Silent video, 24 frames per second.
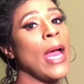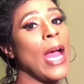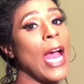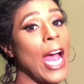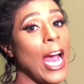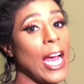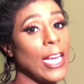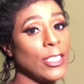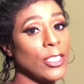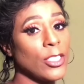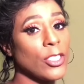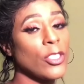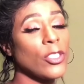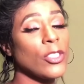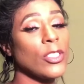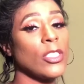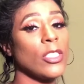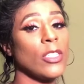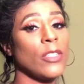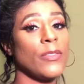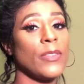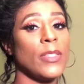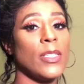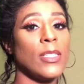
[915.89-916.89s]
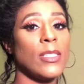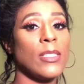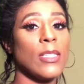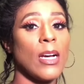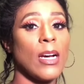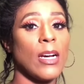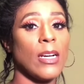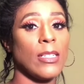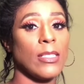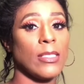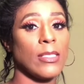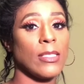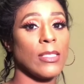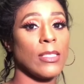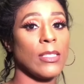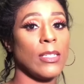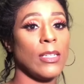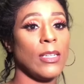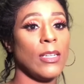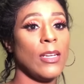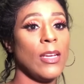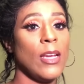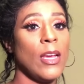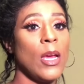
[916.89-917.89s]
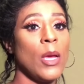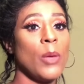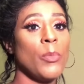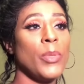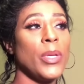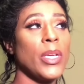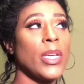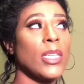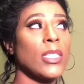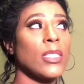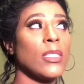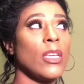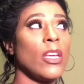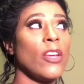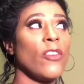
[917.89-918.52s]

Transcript: Ask yourself this honestly because